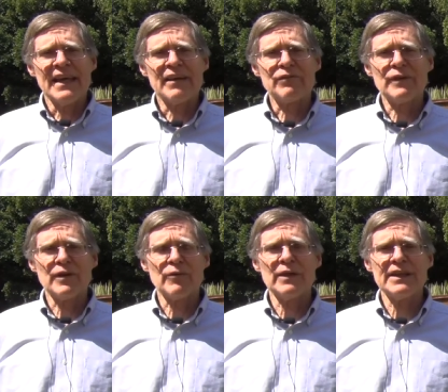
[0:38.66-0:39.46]
if
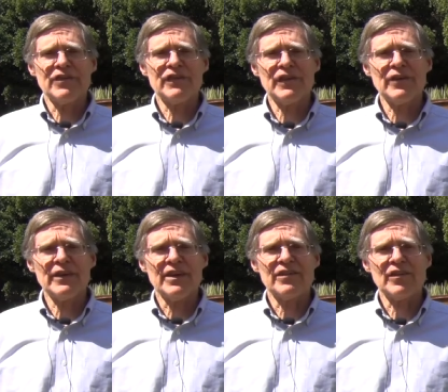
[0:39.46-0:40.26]
we're really
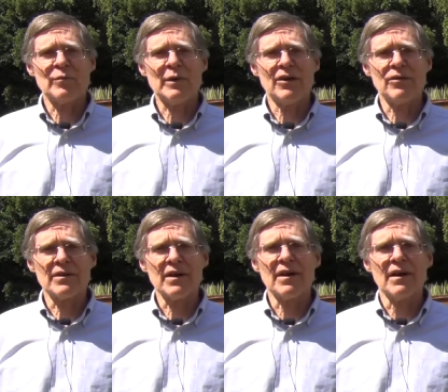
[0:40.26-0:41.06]
serious about
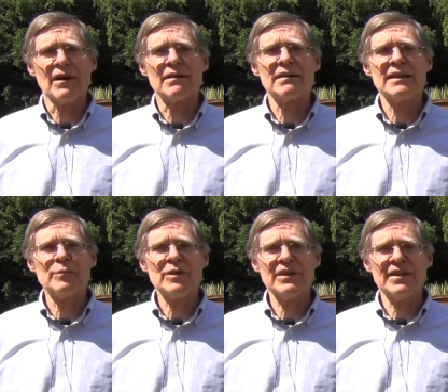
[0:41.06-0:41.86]

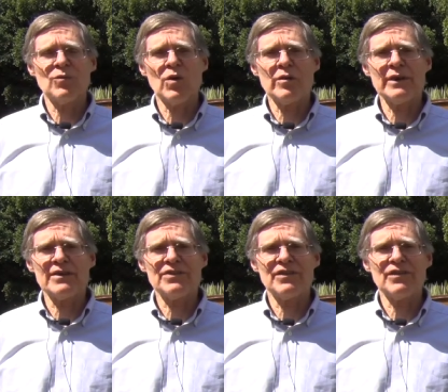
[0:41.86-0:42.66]
limiting
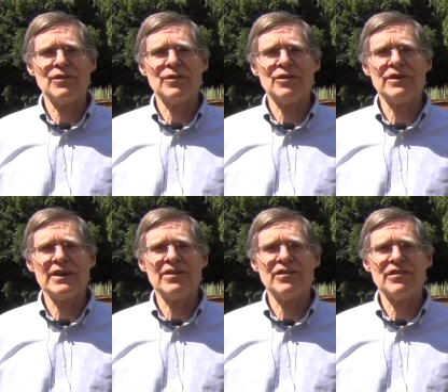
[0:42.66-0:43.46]
warming to 2
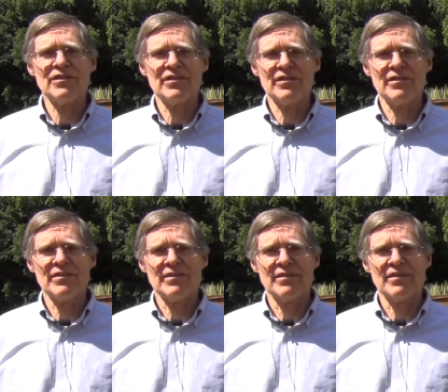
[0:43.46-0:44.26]
degrees
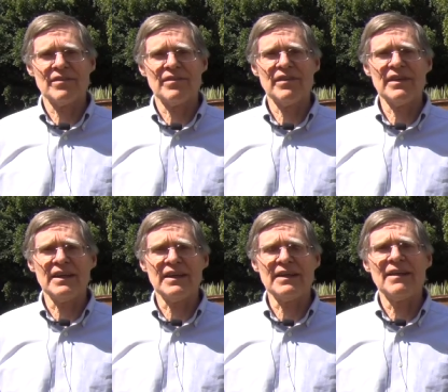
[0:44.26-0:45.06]

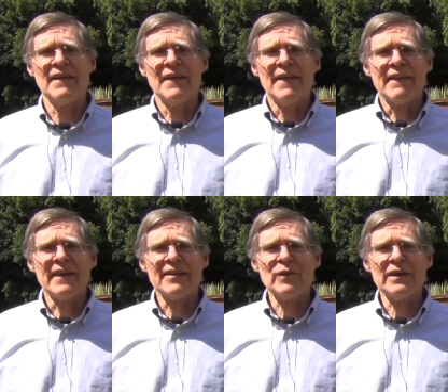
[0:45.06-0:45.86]
C,
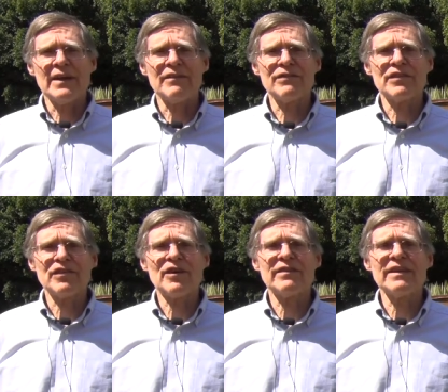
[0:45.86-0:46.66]
then we have to
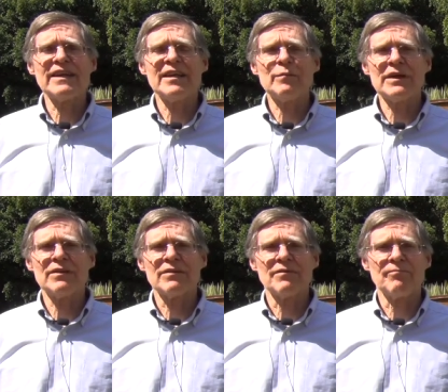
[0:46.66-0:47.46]
start thinking
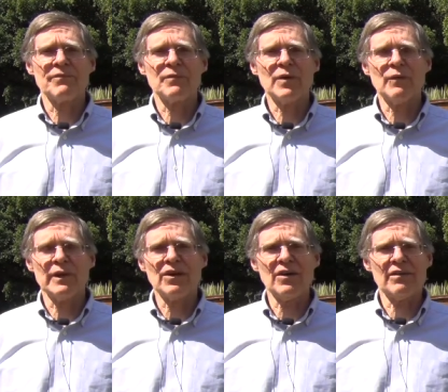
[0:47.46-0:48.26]
about what
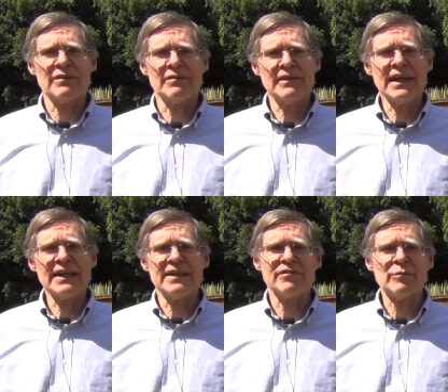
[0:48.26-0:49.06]
we call
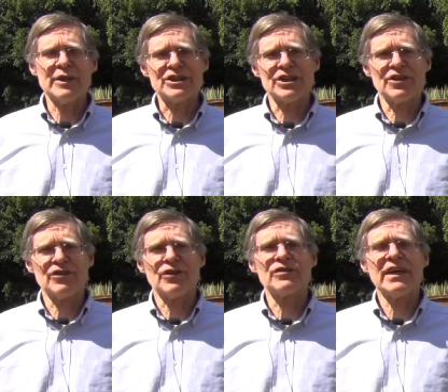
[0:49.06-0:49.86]
negative
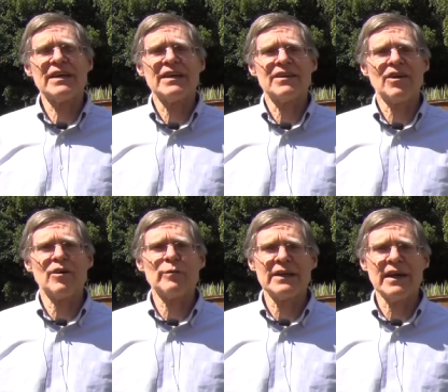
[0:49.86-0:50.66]
emissions, or taking
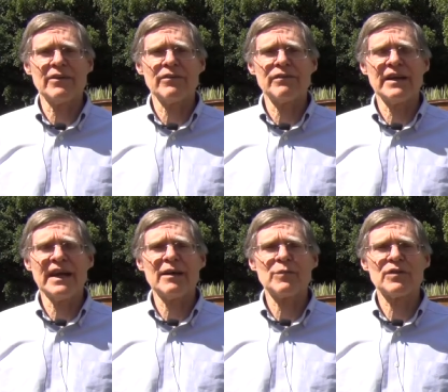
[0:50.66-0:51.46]
carbon out of
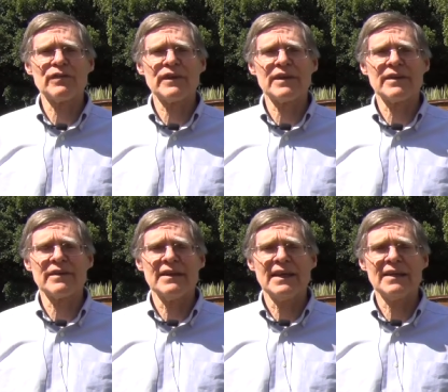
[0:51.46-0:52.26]
the atmosphere.
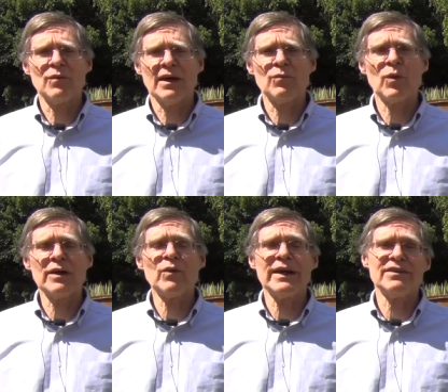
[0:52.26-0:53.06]
And
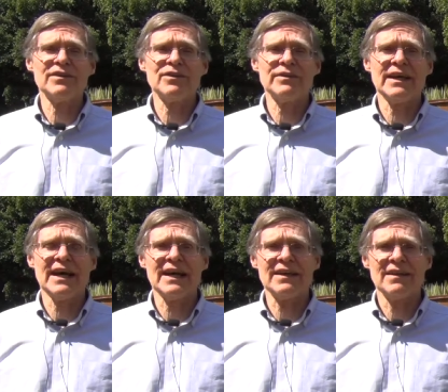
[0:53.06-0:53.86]
one way to do
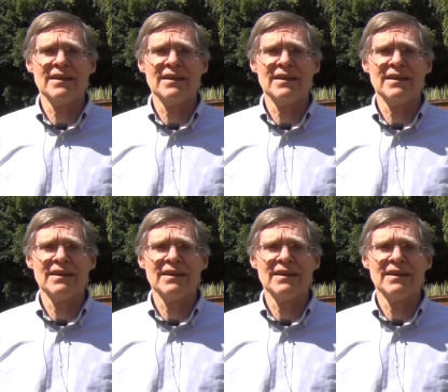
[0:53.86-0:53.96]
that